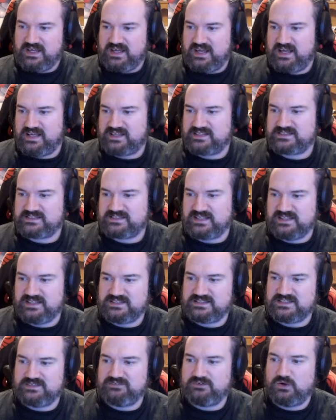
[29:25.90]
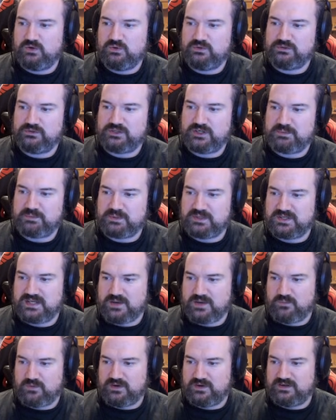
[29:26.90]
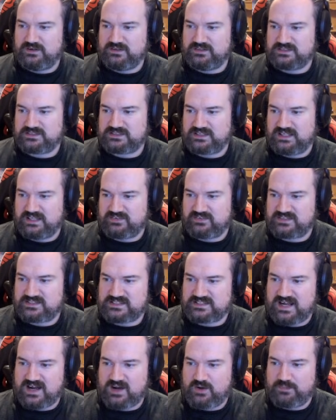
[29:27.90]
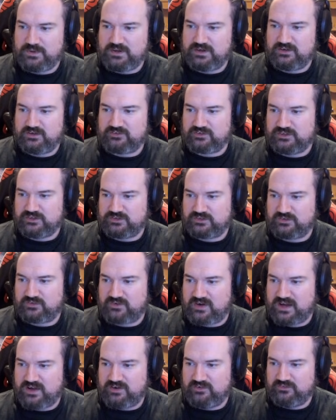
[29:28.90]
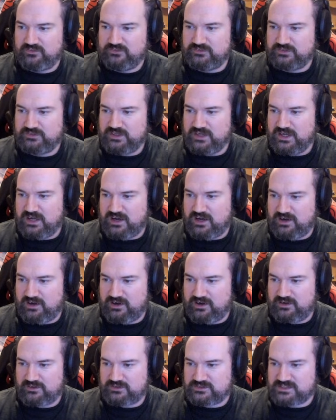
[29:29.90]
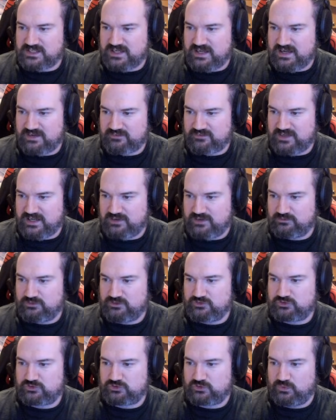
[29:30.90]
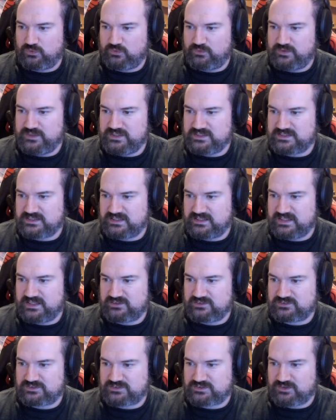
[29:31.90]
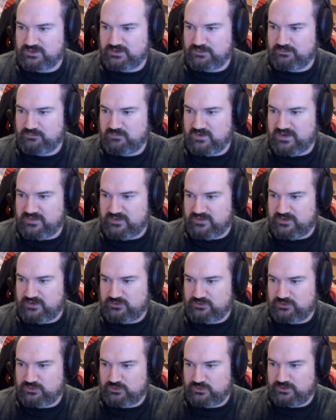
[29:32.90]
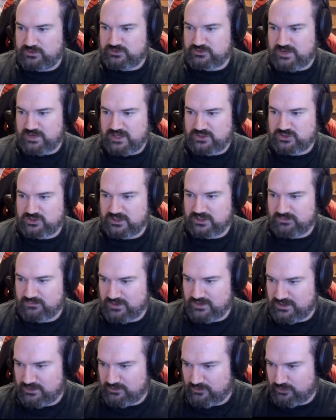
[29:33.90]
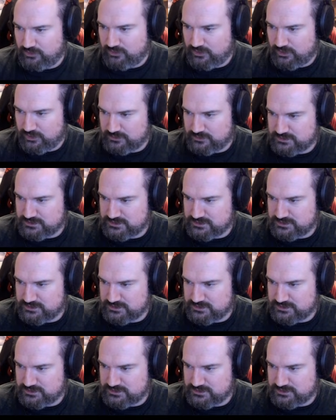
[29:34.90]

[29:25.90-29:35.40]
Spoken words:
Extensive old urban networks like the Stalberg's underground are to have countless stories linked to them, whether those stories are actually real or not.